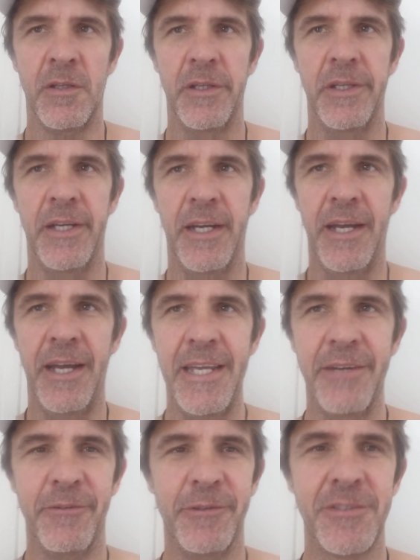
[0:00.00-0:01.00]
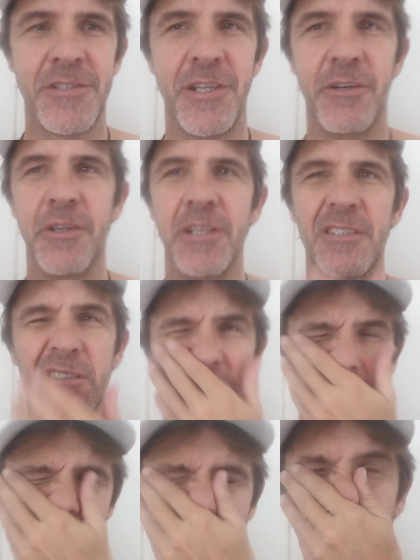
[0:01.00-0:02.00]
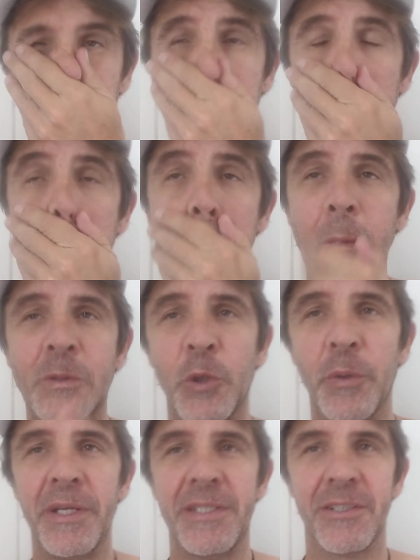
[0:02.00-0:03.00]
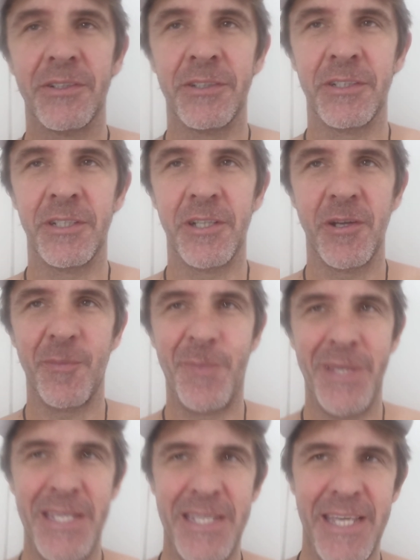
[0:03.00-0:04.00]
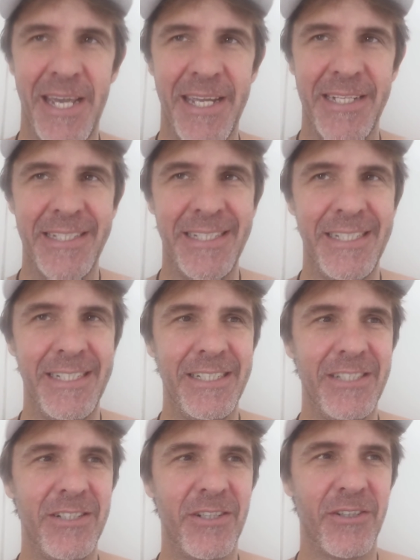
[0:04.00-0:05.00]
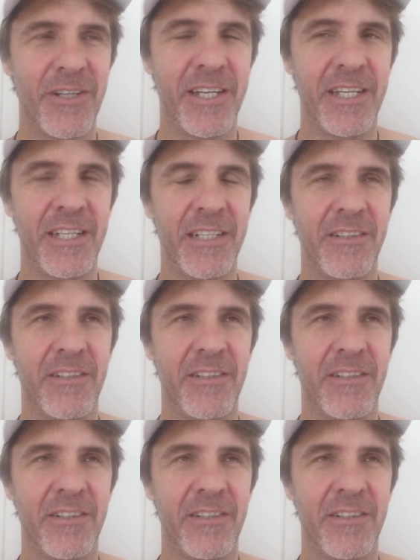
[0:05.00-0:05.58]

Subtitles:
Hey everyone, so it's 2 weeks on the PKD diet.